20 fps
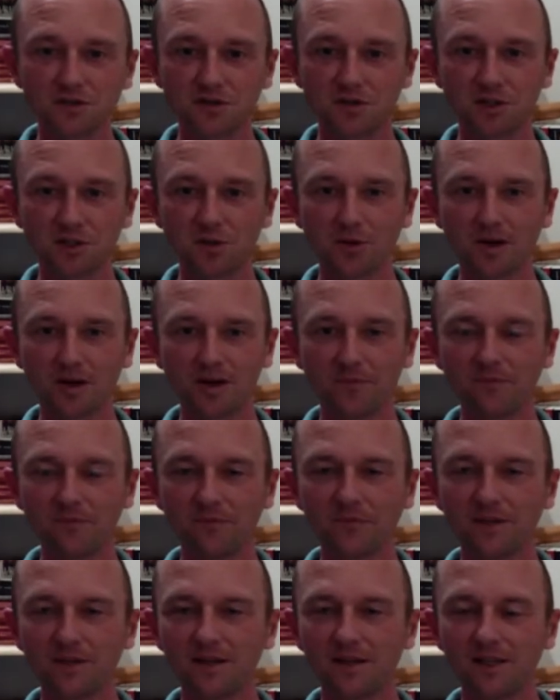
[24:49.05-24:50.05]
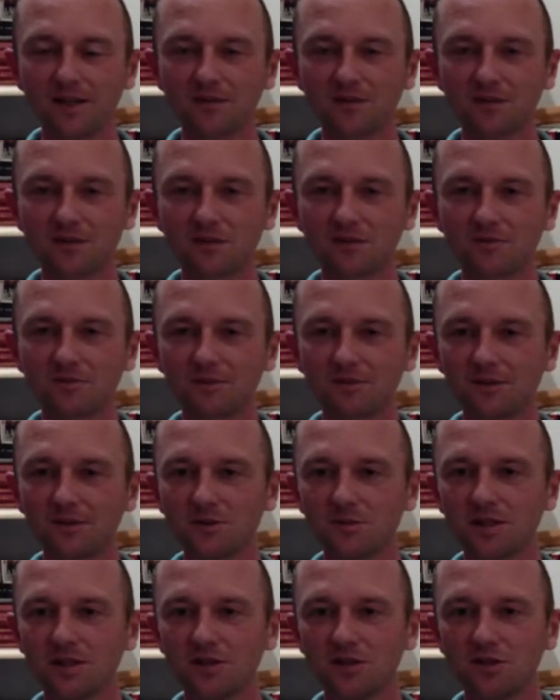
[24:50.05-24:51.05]
so give us
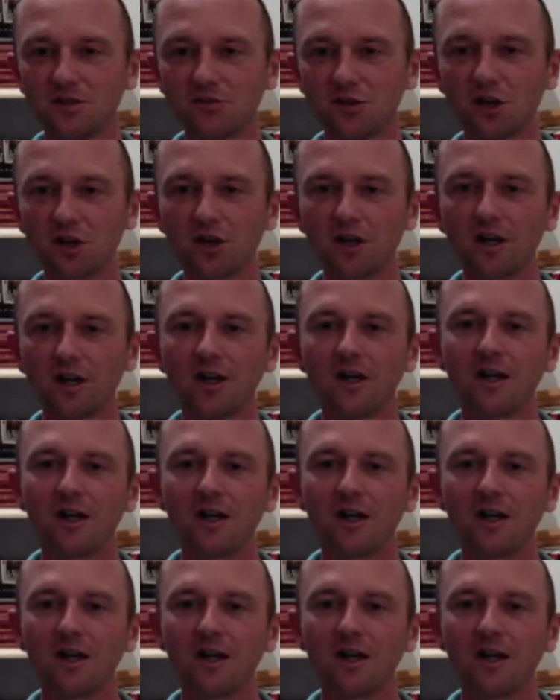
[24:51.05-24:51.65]
as many as you've got.